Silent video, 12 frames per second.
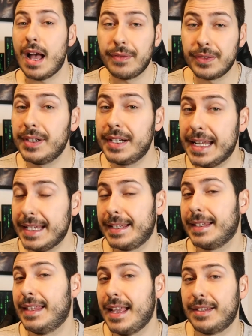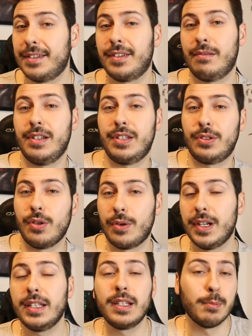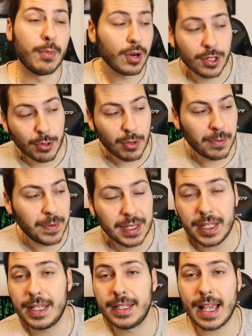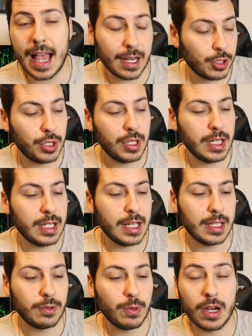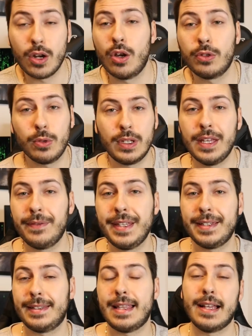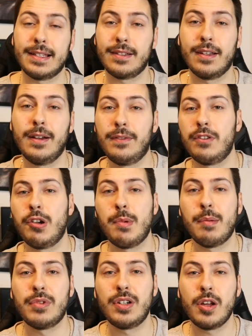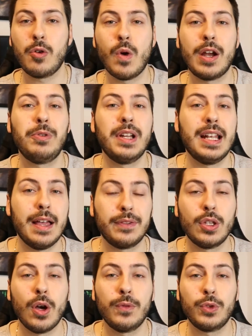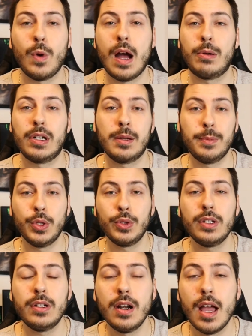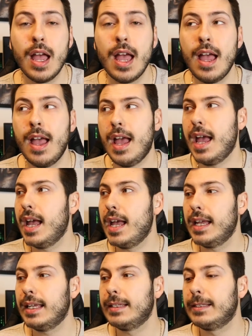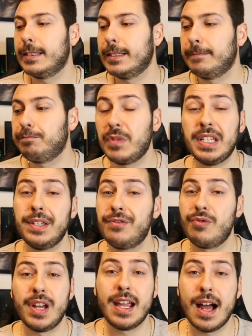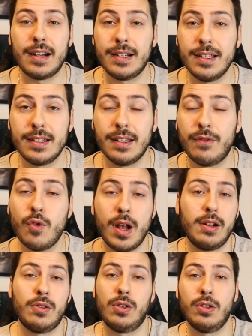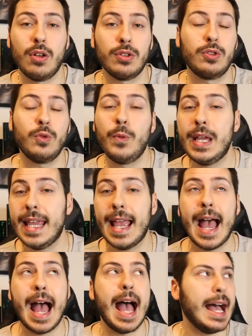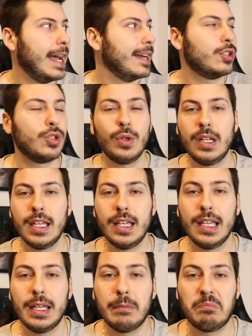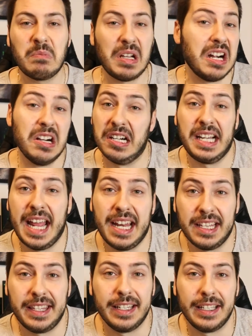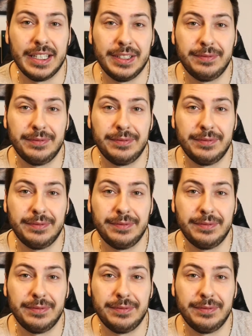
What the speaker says: after this unnecessary story, the moral of it is actually that we are going to give this task of remembering where we left off to our computer, and this is regardless of whether or not we actually heard anything.